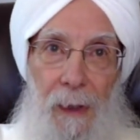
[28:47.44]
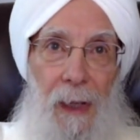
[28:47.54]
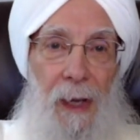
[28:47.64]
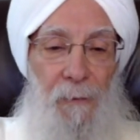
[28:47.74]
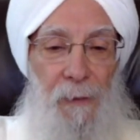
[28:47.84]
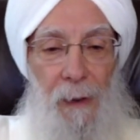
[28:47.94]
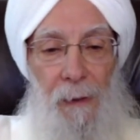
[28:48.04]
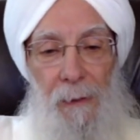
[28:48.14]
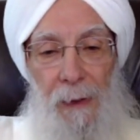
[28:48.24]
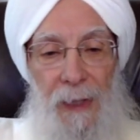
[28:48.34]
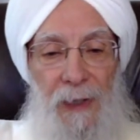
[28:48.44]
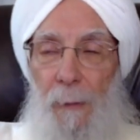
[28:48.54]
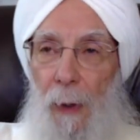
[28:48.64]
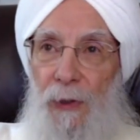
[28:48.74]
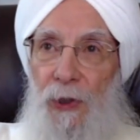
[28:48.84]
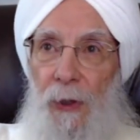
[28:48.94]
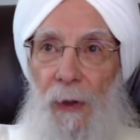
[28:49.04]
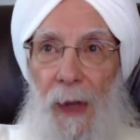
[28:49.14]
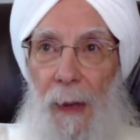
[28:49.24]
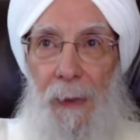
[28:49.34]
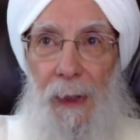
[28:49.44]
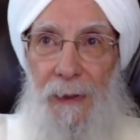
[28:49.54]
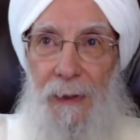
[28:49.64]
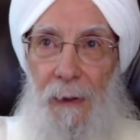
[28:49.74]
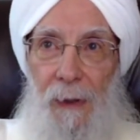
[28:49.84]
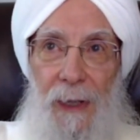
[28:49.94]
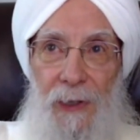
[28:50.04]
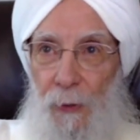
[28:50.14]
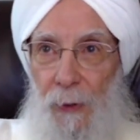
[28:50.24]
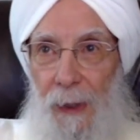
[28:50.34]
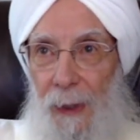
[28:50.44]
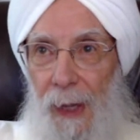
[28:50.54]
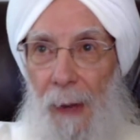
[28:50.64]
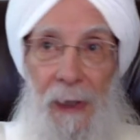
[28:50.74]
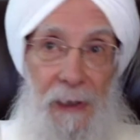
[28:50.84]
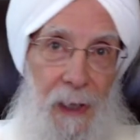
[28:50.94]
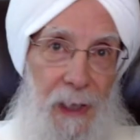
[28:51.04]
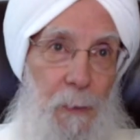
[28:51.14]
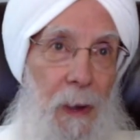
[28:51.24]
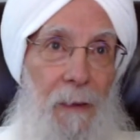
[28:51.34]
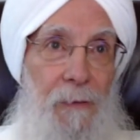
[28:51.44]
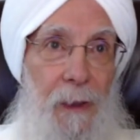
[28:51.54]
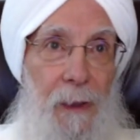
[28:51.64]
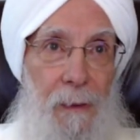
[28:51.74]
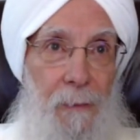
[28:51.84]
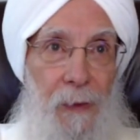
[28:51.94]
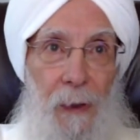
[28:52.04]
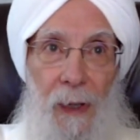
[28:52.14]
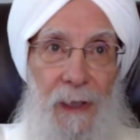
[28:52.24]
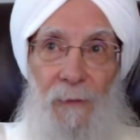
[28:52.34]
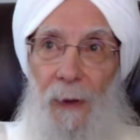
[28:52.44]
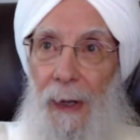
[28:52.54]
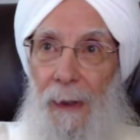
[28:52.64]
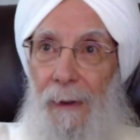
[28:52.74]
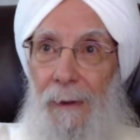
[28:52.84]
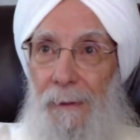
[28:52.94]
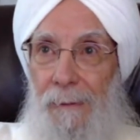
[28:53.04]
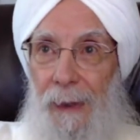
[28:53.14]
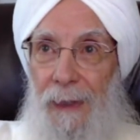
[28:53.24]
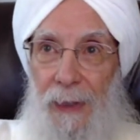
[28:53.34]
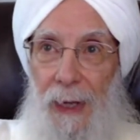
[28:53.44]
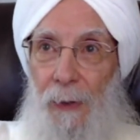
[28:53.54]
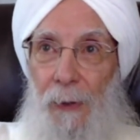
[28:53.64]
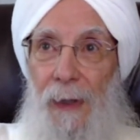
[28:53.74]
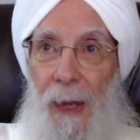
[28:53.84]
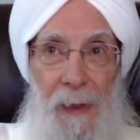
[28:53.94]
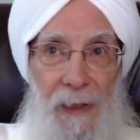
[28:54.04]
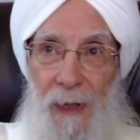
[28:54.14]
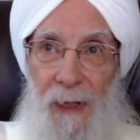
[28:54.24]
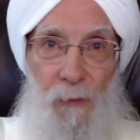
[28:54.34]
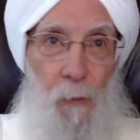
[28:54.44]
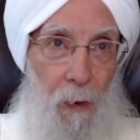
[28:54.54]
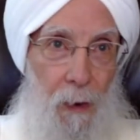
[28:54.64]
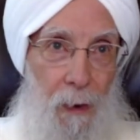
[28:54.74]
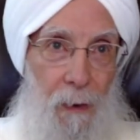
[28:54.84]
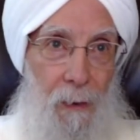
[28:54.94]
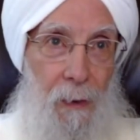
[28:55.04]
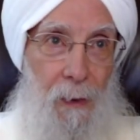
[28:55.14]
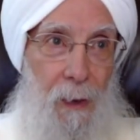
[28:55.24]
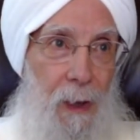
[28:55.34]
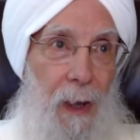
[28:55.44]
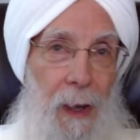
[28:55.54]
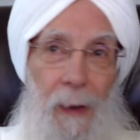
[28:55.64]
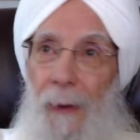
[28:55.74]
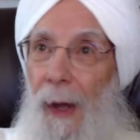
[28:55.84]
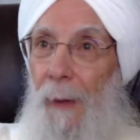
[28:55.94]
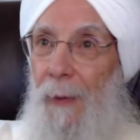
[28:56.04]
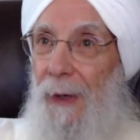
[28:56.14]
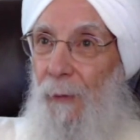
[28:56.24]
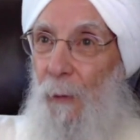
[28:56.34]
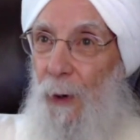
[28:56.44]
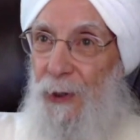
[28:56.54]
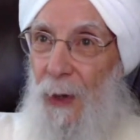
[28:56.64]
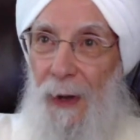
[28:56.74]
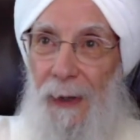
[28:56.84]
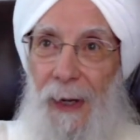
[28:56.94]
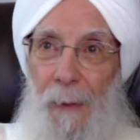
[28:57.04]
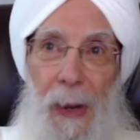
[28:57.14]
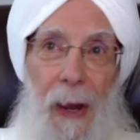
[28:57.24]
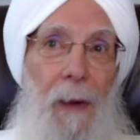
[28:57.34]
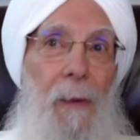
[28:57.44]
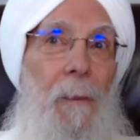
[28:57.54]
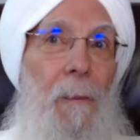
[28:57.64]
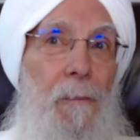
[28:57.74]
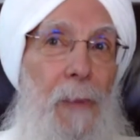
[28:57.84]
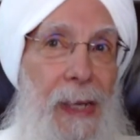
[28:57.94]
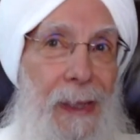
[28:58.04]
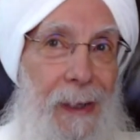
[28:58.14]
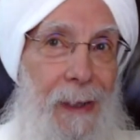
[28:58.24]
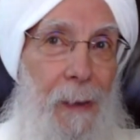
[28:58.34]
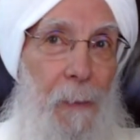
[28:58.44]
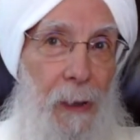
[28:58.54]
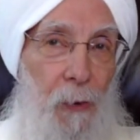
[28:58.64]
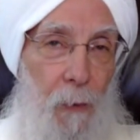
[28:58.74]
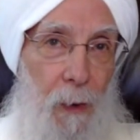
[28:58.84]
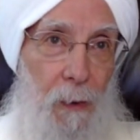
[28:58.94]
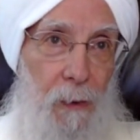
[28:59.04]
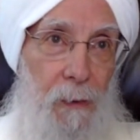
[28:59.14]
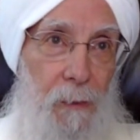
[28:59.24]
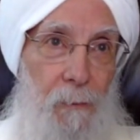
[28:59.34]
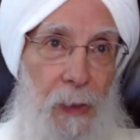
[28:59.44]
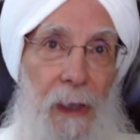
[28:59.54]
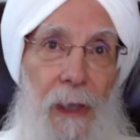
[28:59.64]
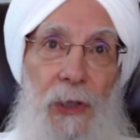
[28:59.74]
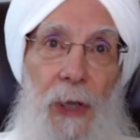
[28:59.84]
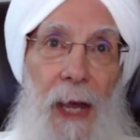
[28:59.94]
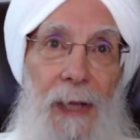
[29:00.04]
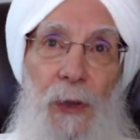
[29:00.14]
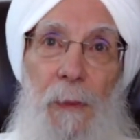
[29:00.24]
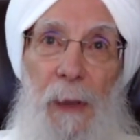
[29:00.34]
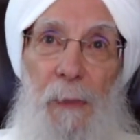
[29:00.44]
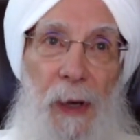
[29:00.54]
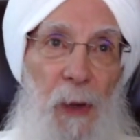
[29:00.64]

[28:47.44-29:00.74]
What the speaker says: if they're less emotional, that means they're less greedy, that means less poverty. They're less violent, less angry, that means less war. We're talking about making a better world, because as you make better